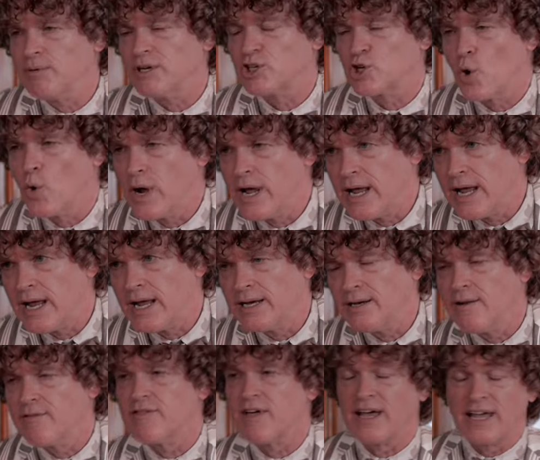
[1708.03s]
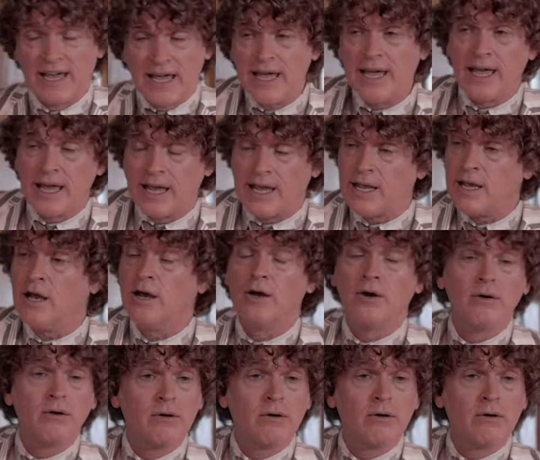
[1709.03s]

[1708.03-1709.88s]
between the he,